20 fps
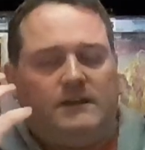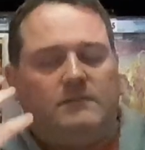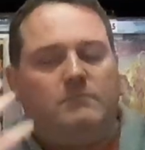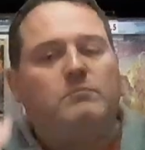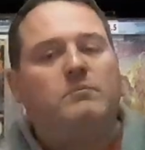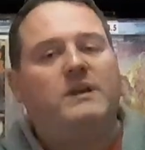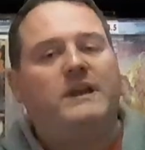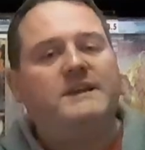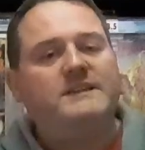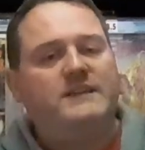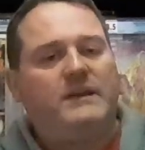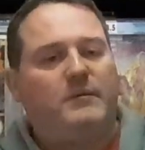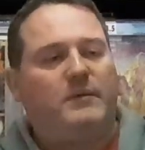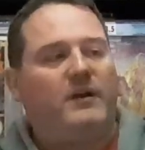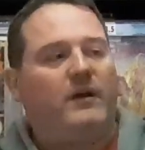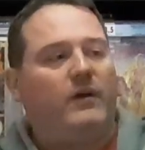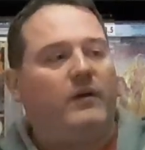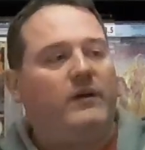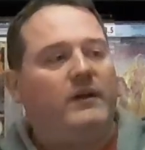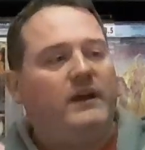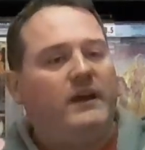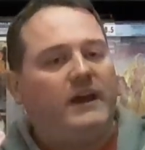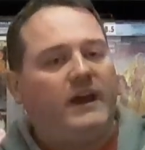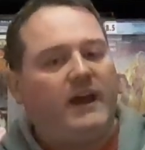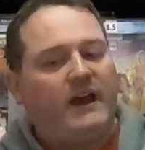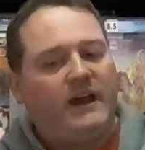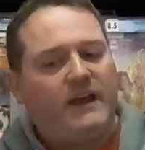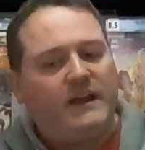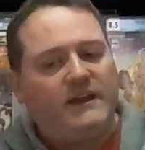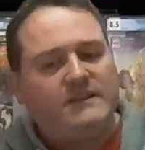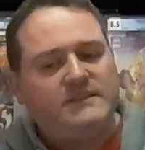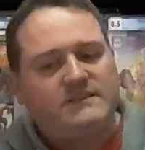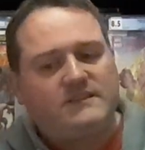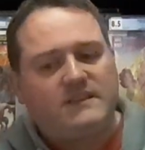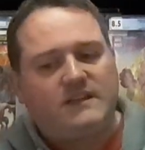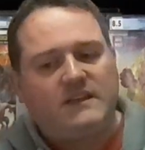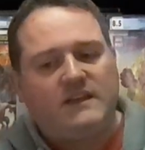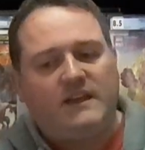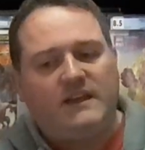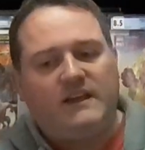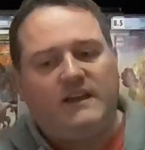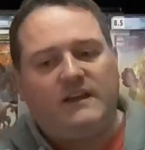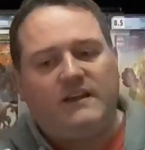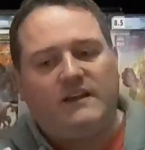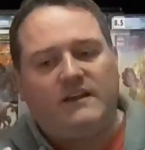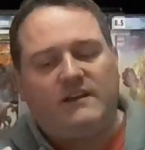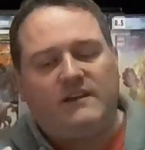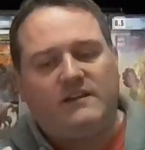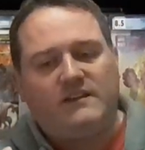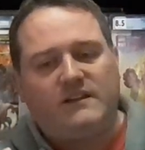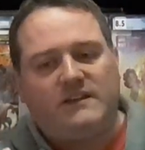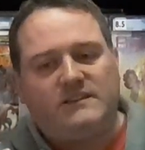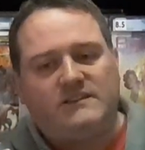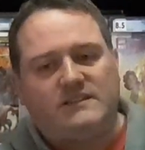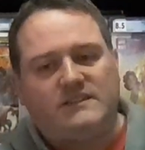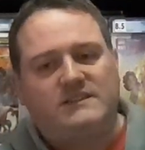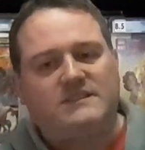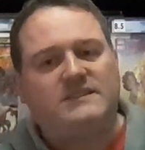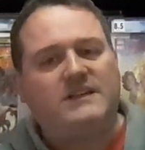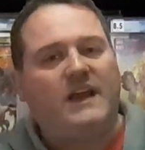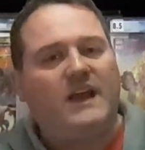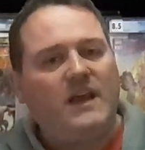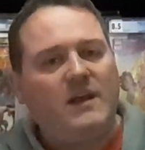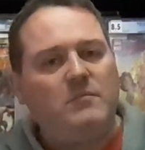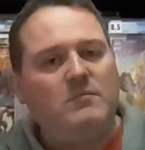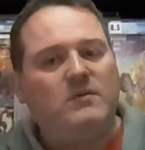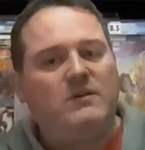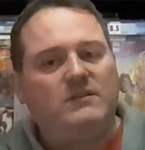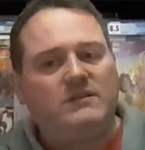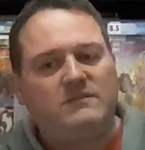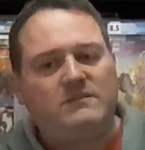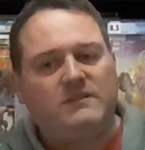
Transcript: please let me know, is the steam